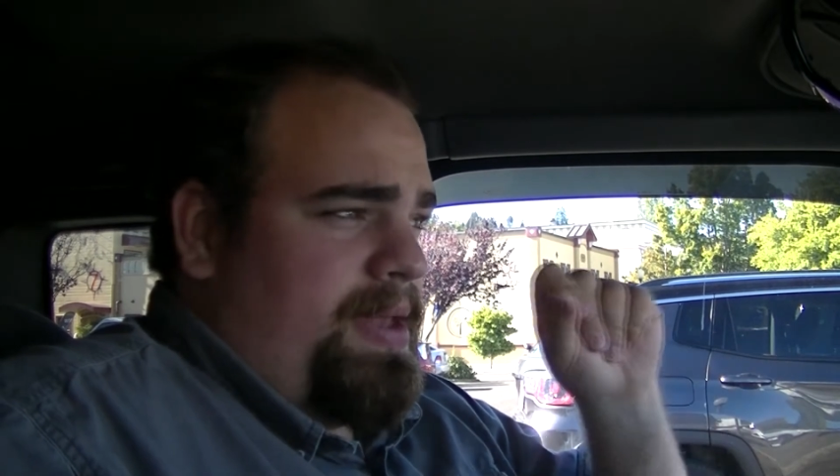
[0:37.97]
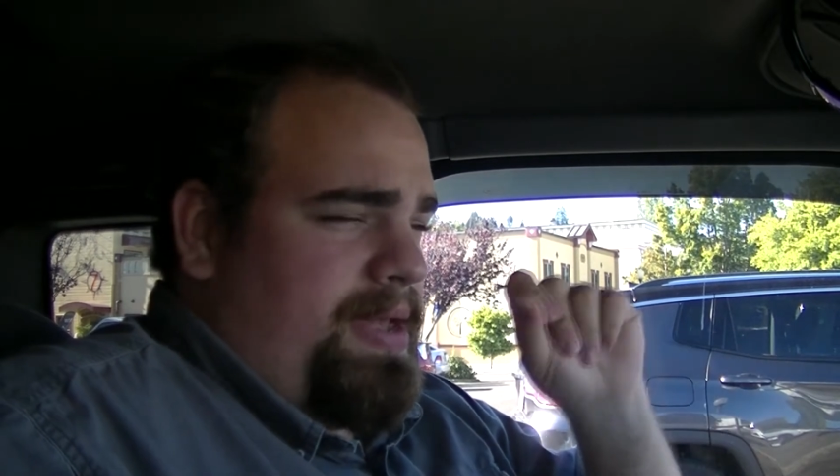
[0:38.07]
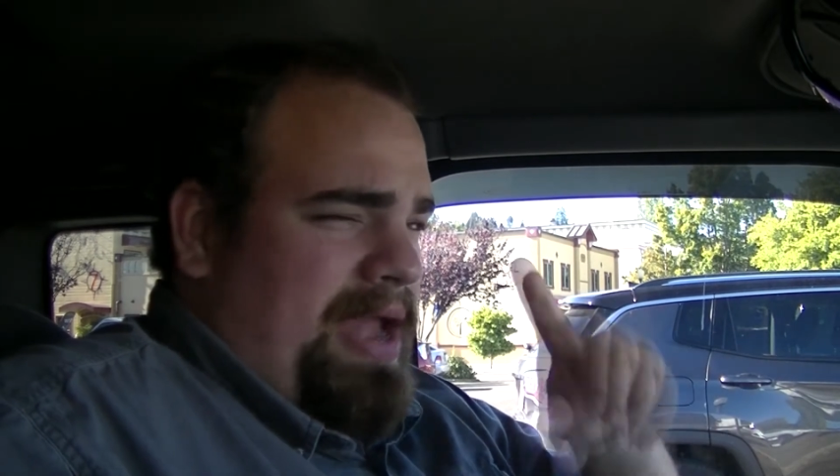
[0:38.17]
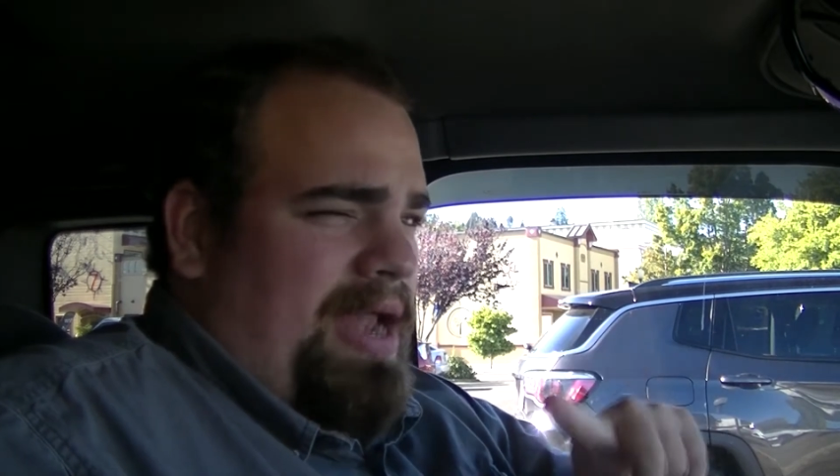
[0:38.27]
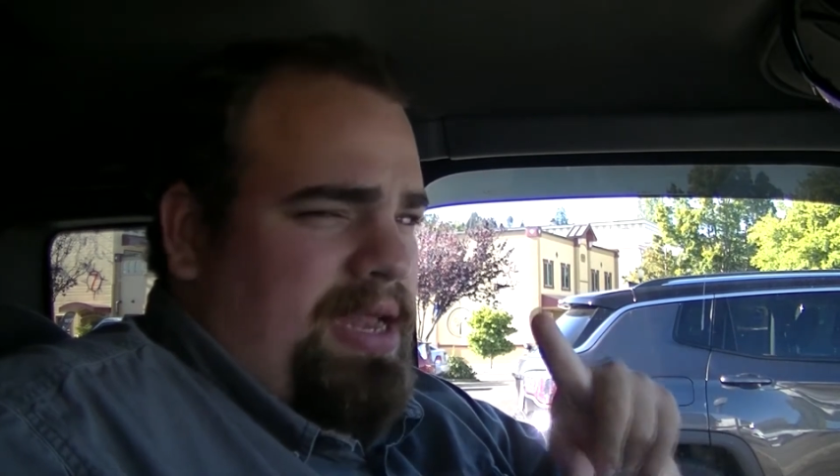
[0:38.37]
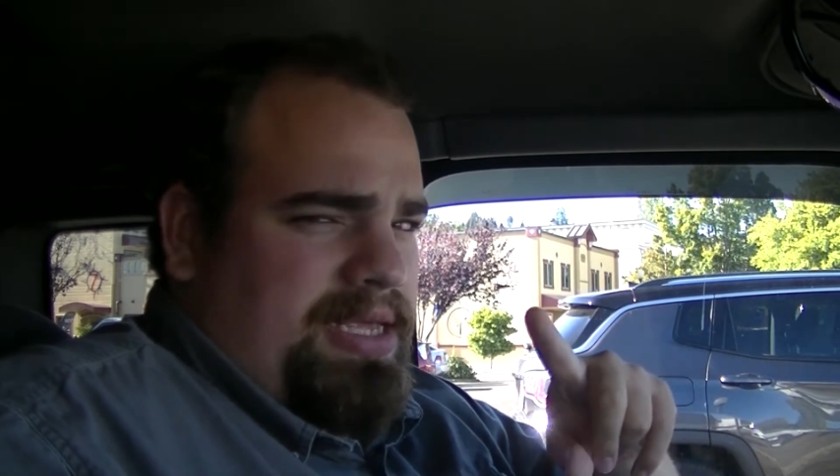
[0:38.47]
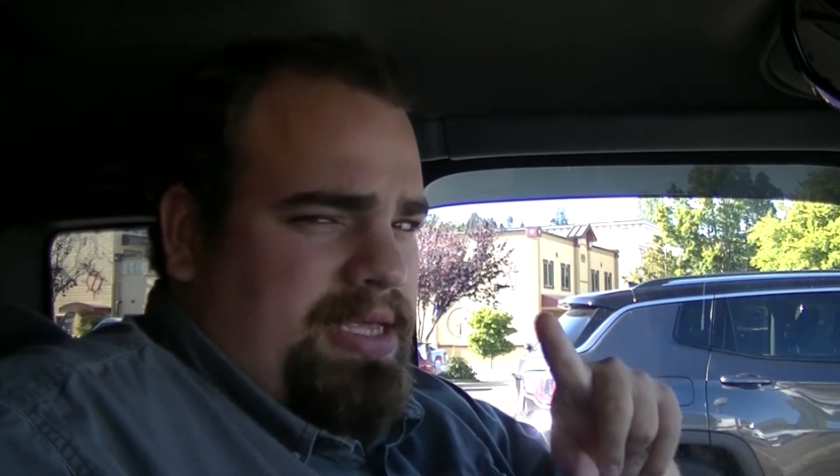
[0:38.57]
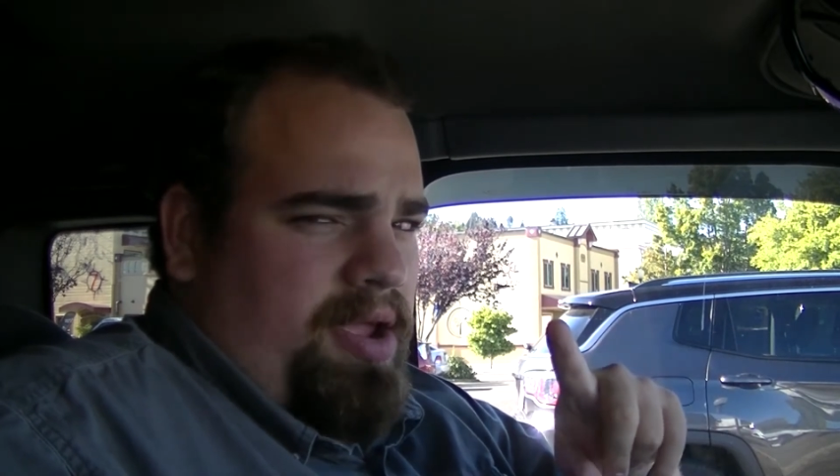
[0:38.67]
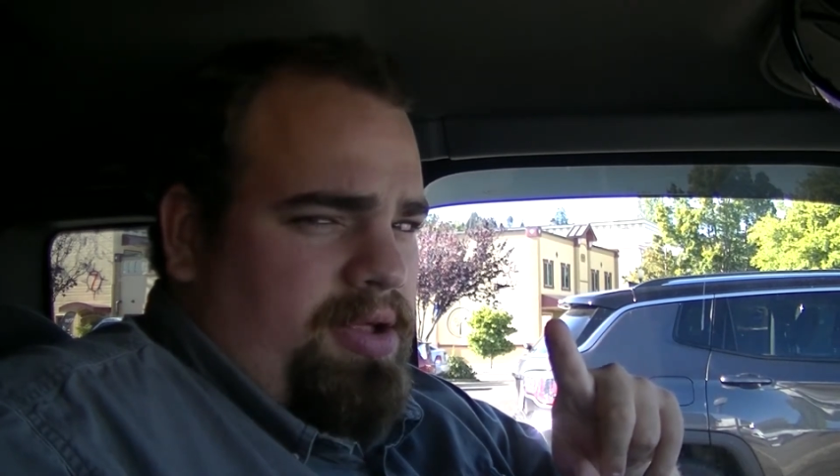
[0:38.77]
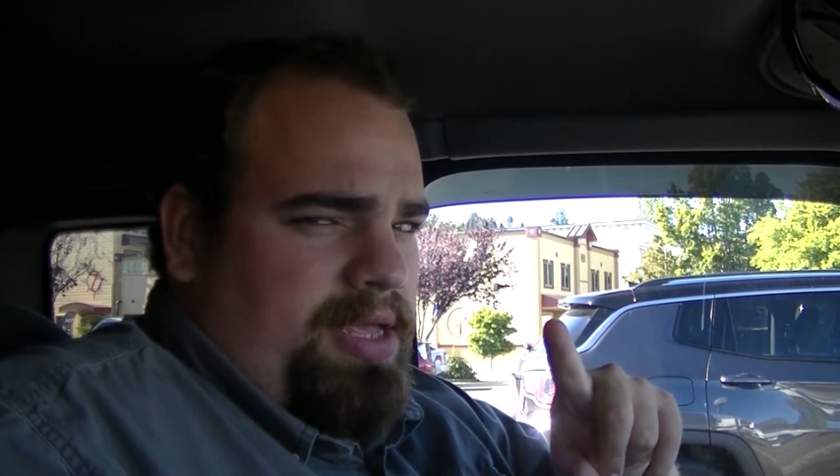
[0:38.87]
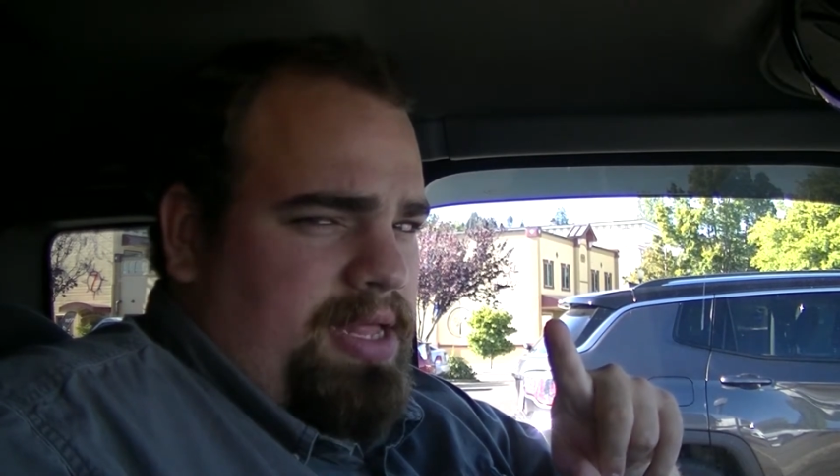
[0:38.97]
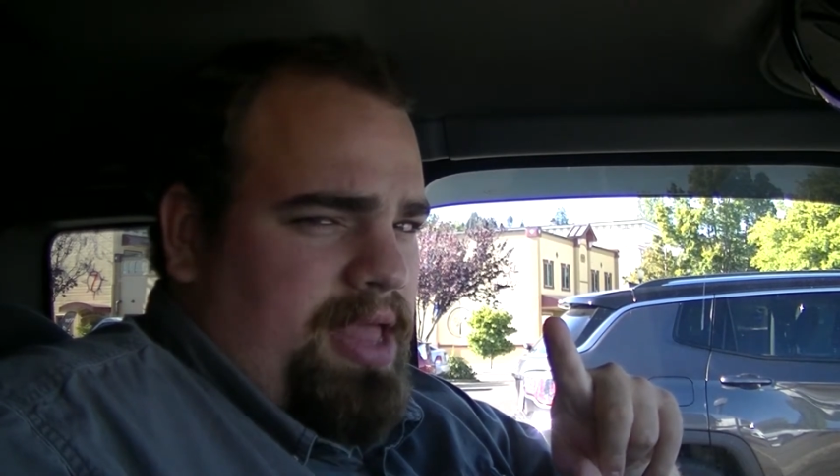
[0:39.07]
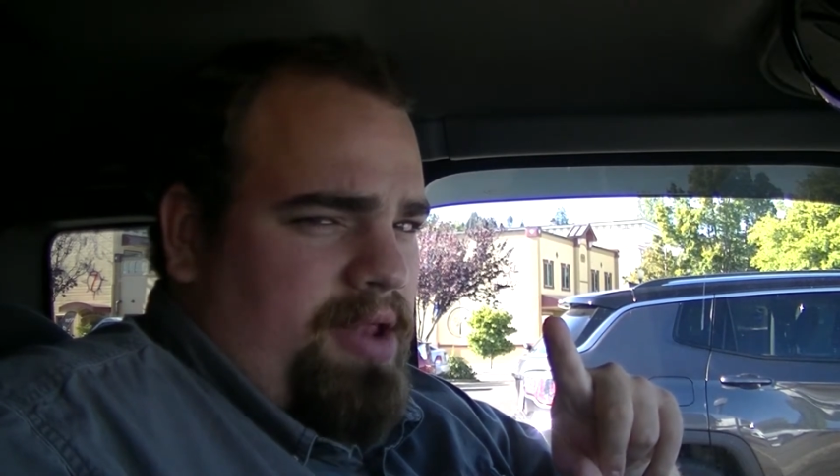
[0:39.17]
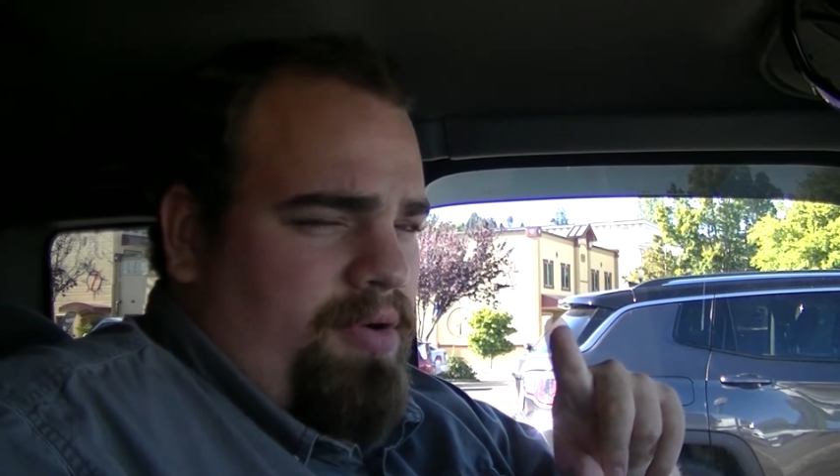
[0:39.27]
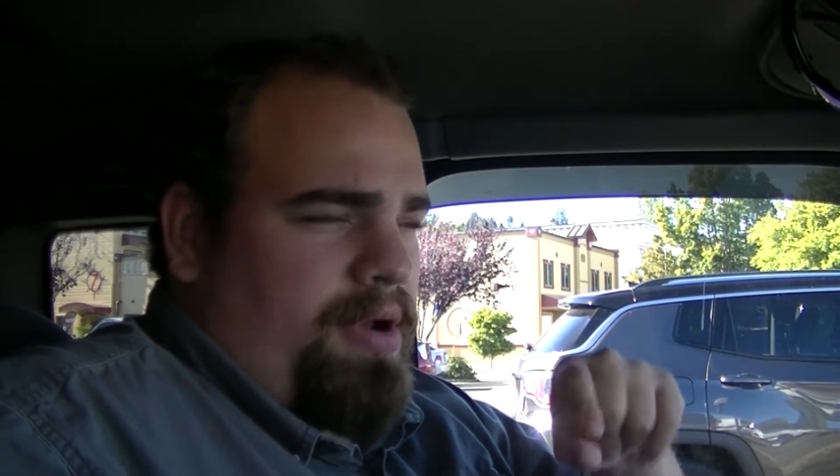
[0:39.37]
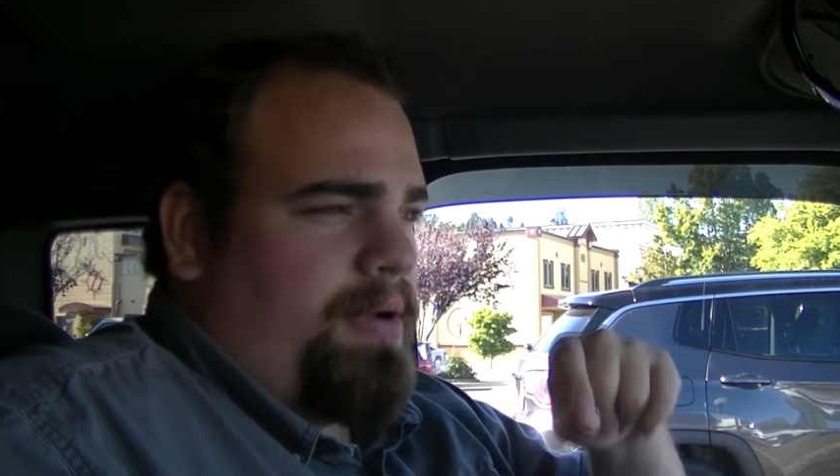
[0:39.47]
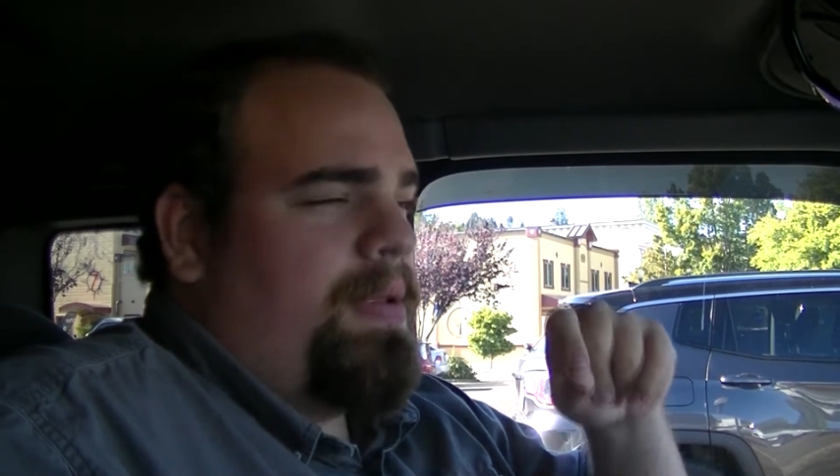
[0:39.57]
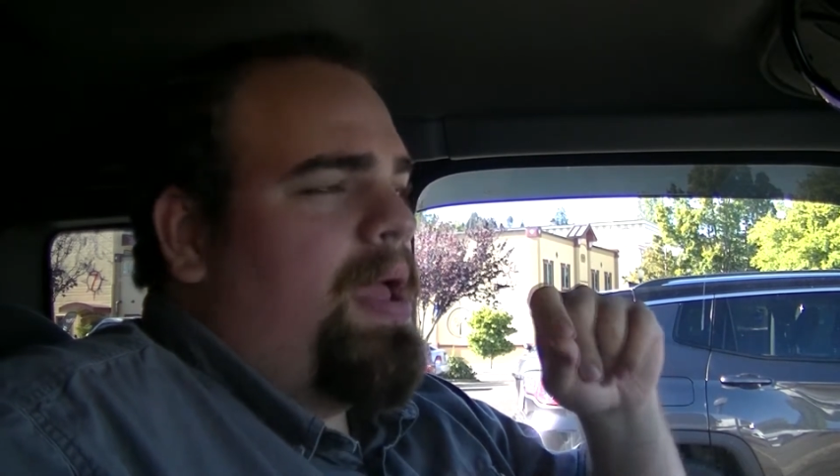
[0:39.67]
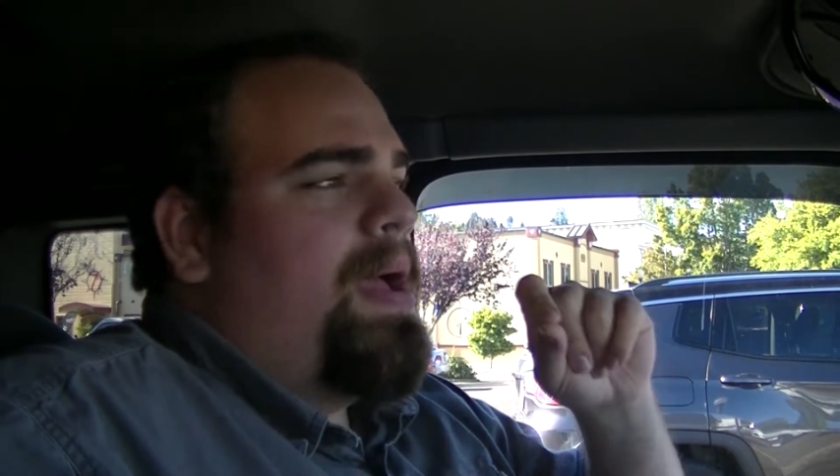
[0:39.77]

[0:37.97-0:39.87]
Not necessarily in that order.